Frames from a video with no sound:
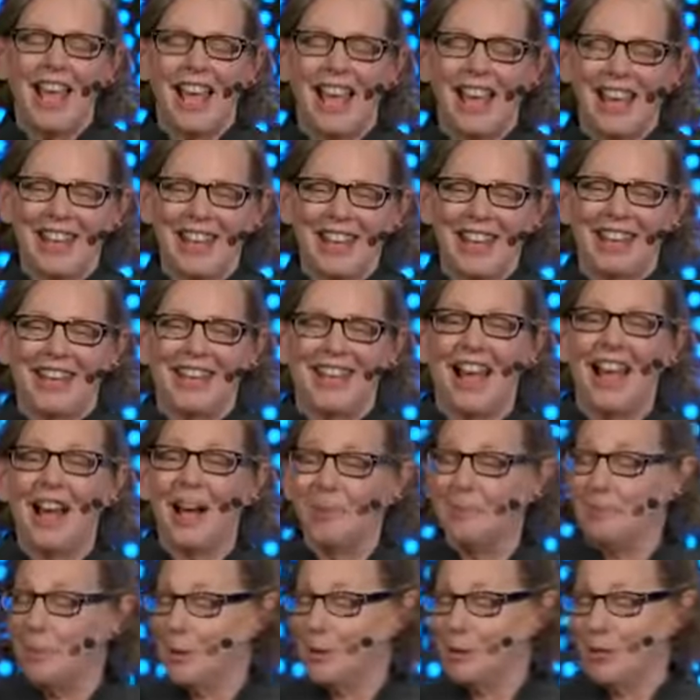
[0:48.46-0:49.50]
I
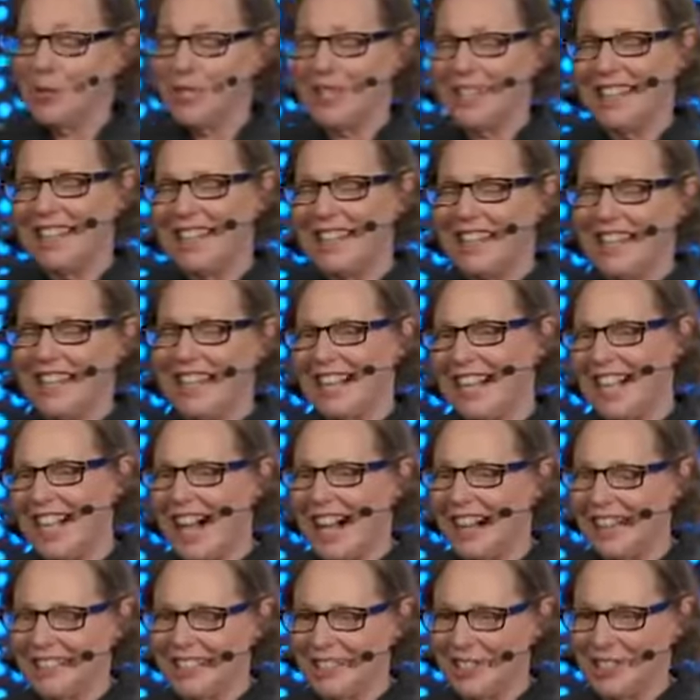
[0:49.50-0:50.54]
composted at the
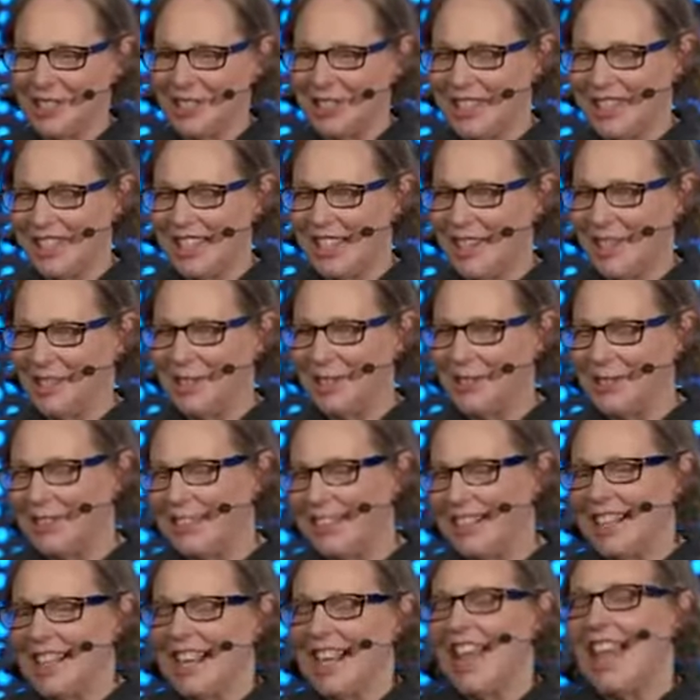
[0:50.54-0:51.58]
Ecology Center,
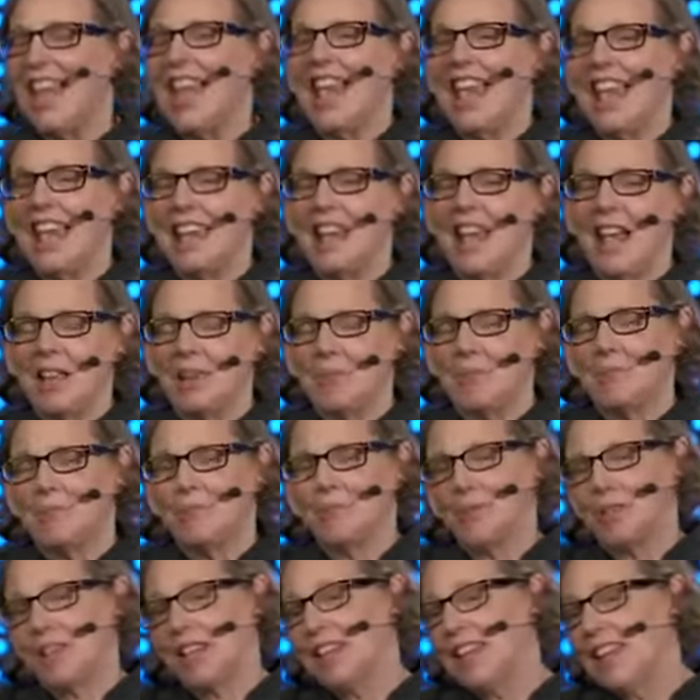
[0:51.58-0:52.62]
and I
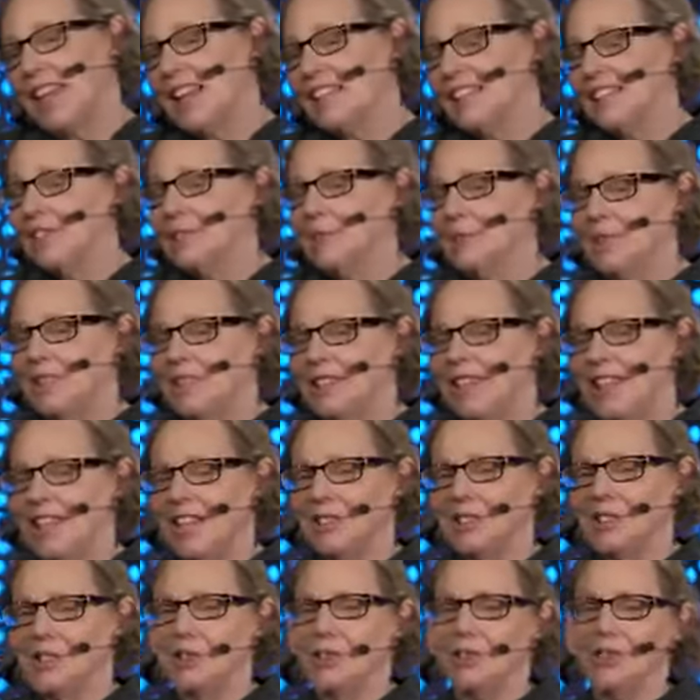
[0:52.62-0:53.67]
connected with
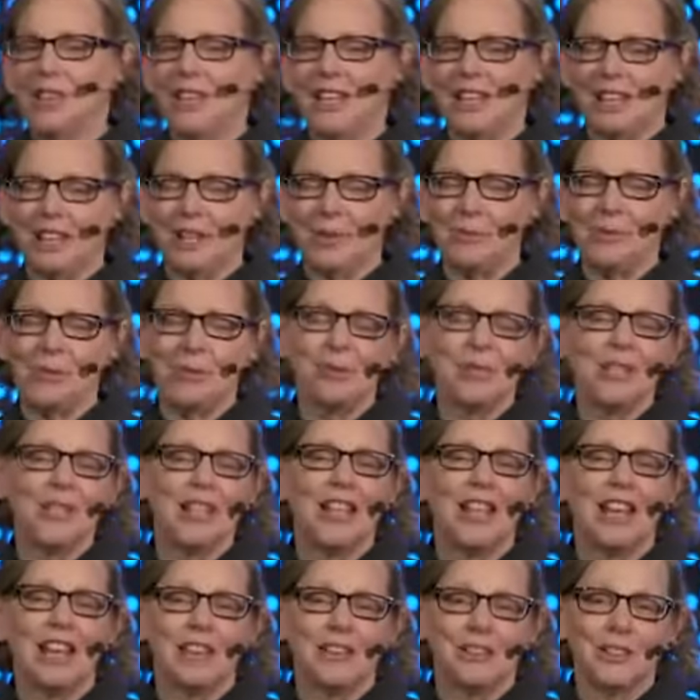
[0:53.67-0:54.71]
nature at community
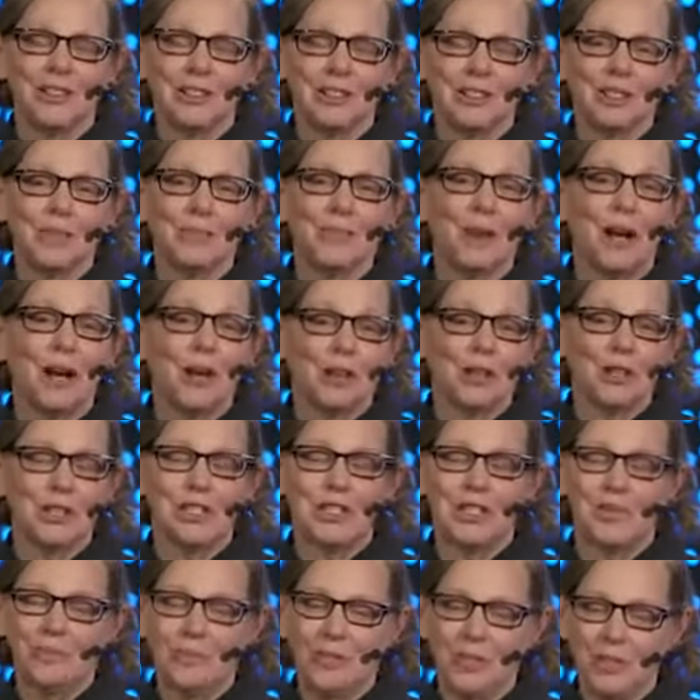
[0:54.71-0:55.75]
gardens, parks,
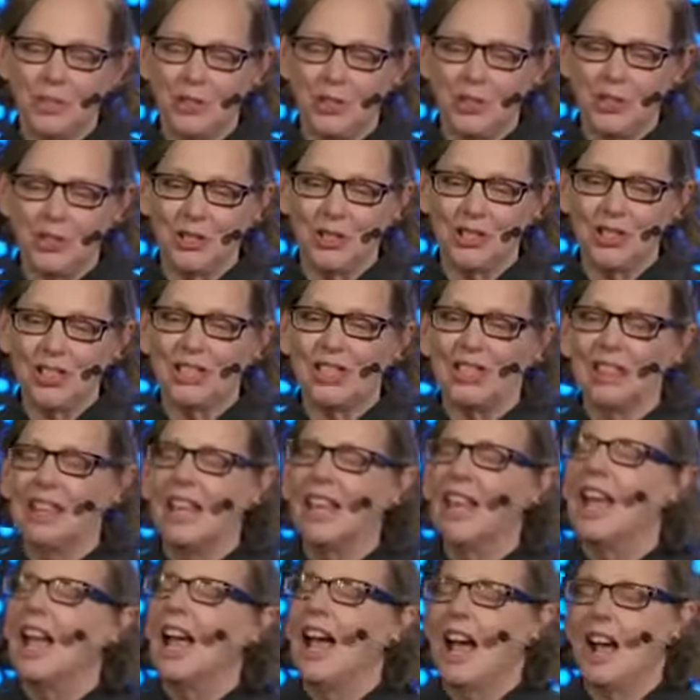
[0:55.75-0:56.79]
and beaches.
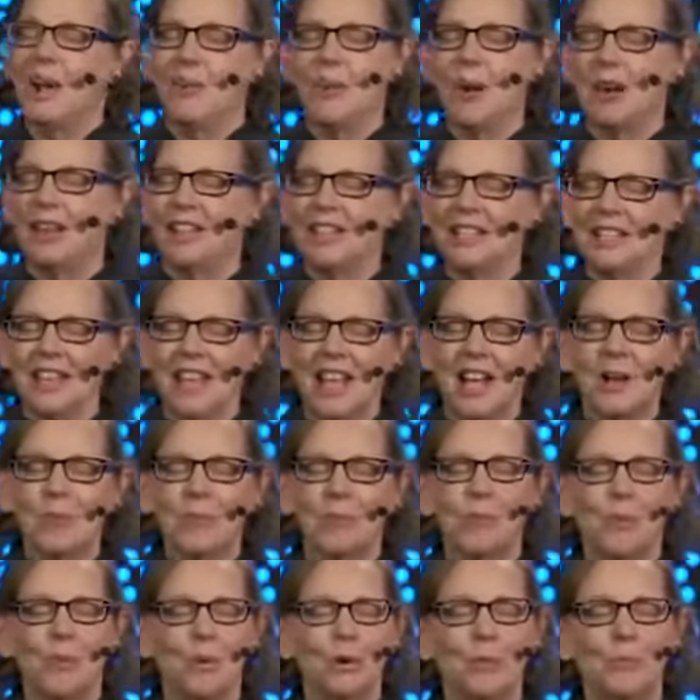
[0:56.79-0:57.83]
I wanted to help
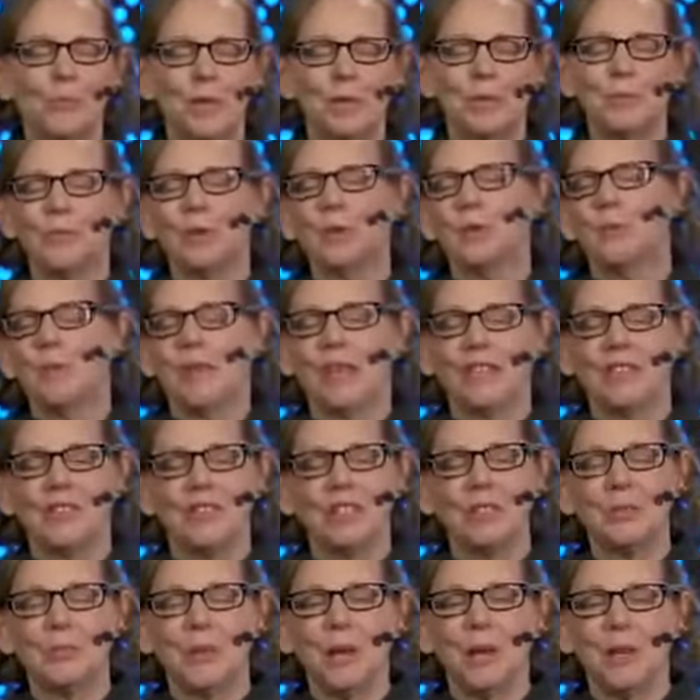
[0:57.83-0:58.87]
more people make
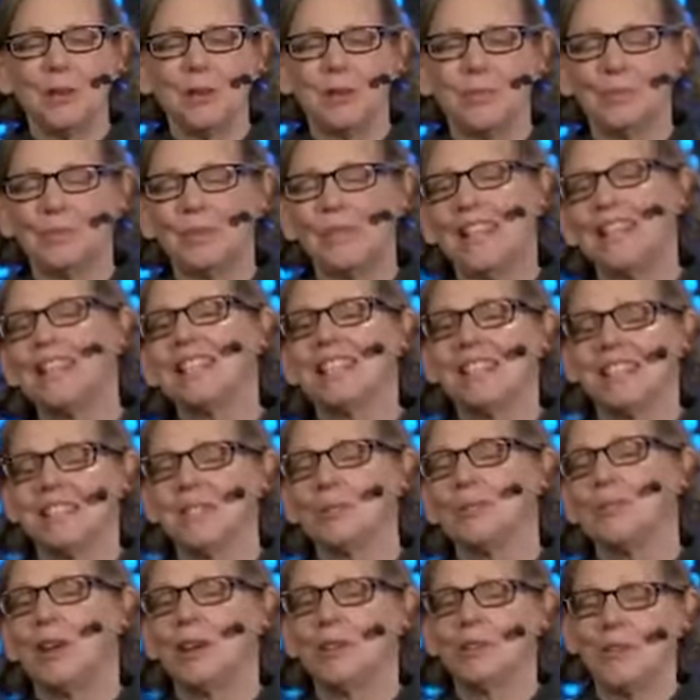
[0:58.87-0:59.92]
these places
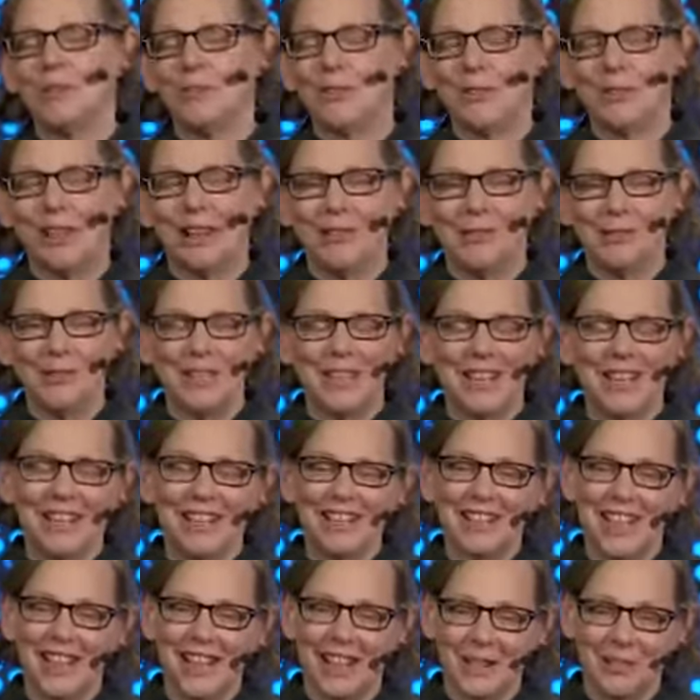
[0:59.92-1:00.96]
part of their everyday
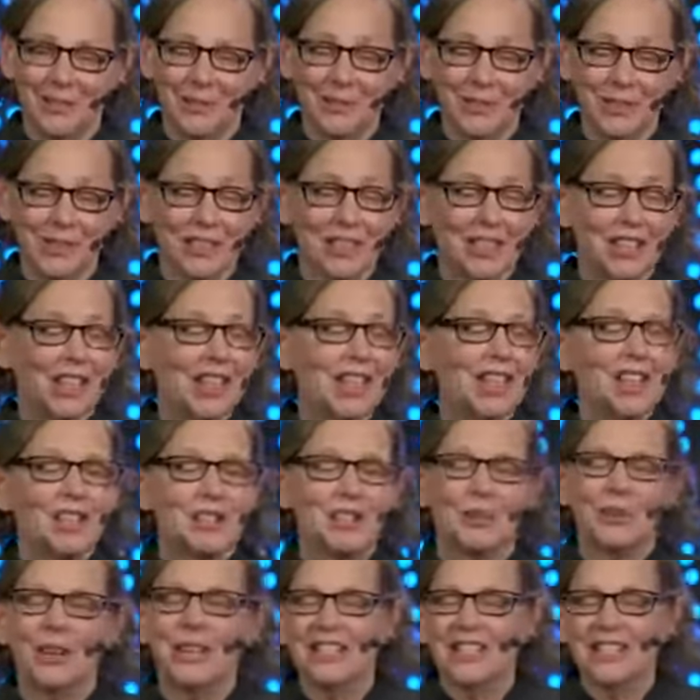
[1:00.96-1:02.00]
lives.
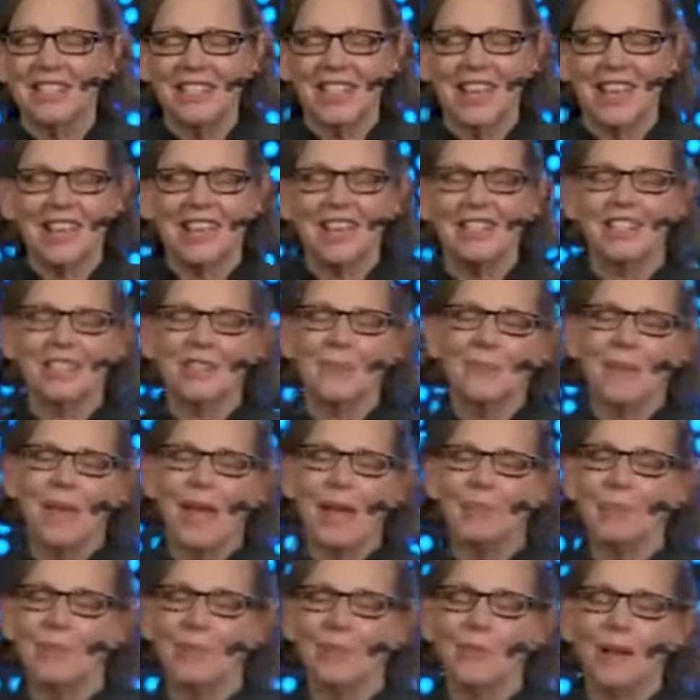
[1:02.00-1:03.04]
So I decided to
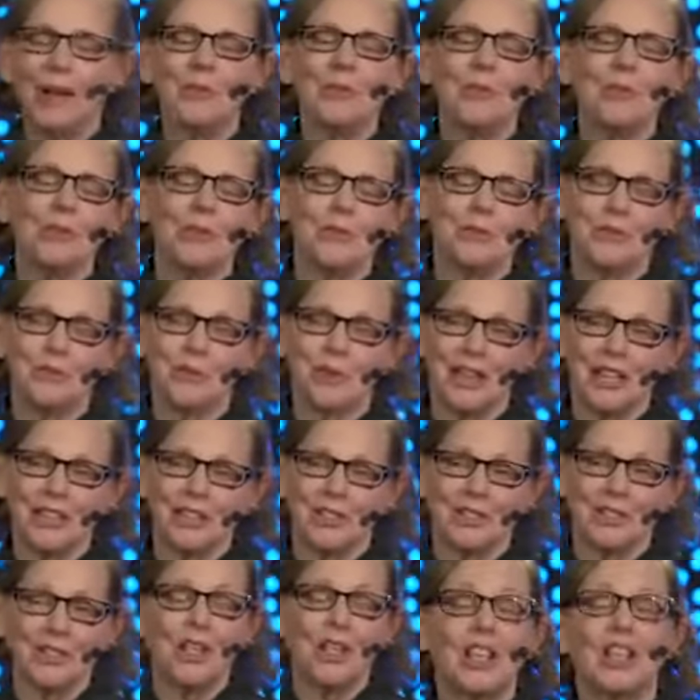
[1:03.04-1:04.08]
map them out with
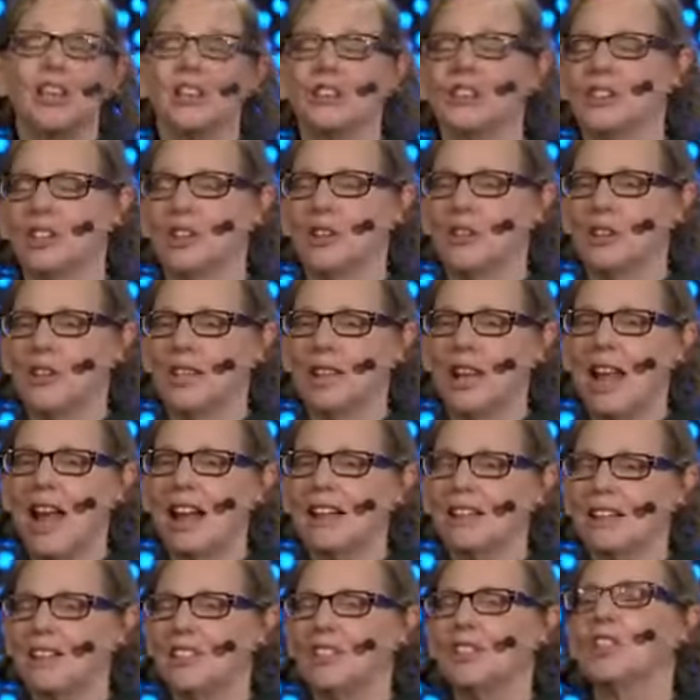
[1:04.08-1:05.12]
friends, sharing
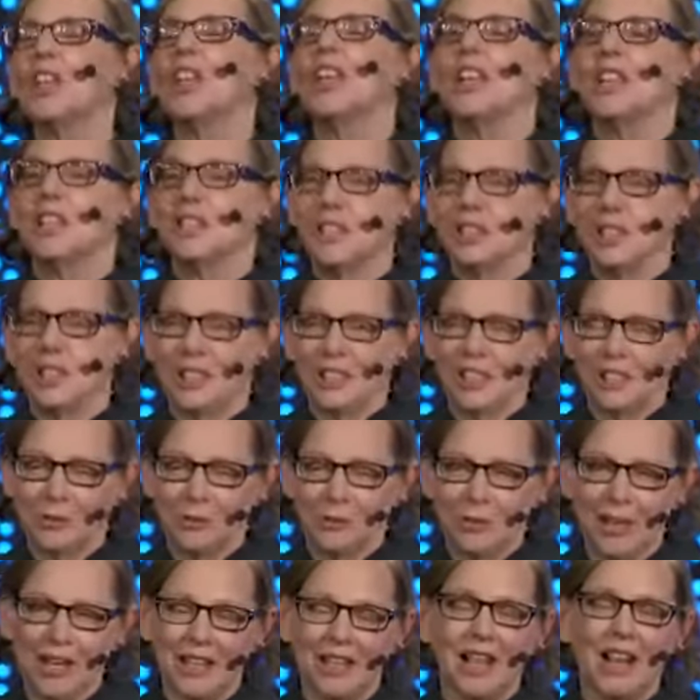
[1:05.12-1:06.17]
knowledge to
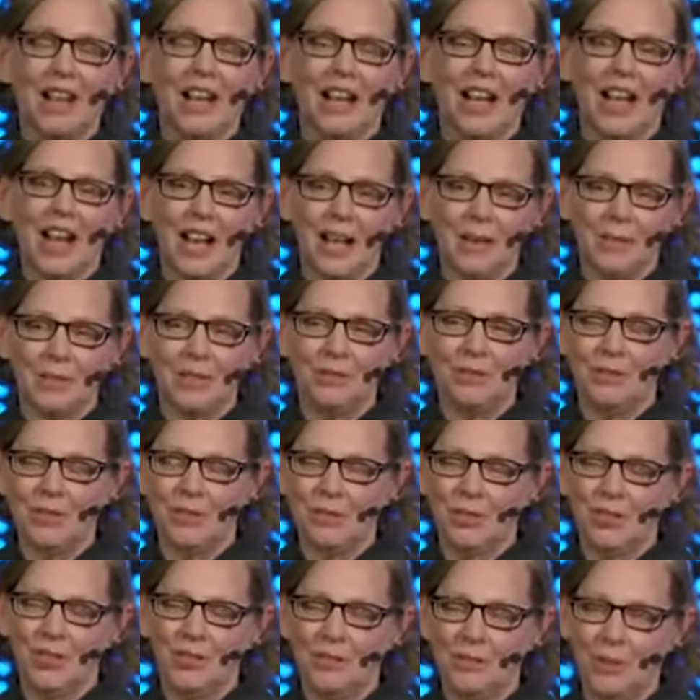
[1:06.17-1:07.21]
create a common
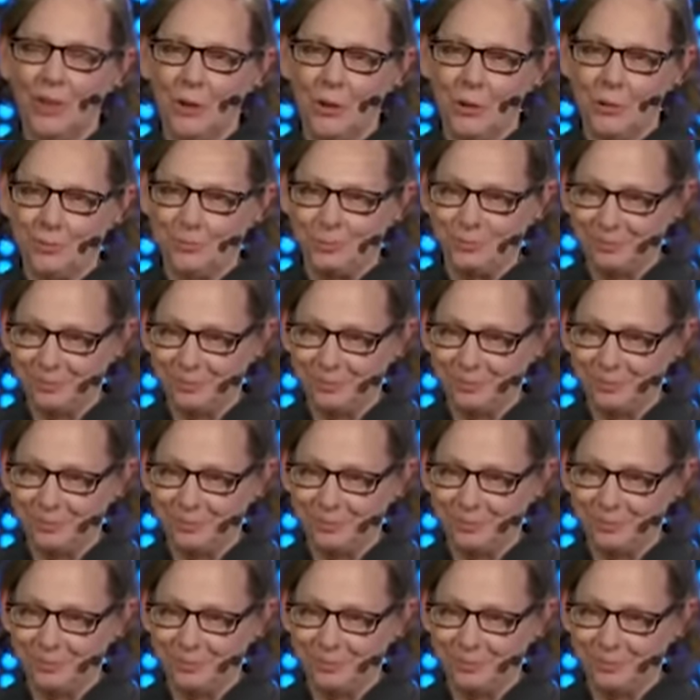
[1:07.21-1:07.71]
vision of home.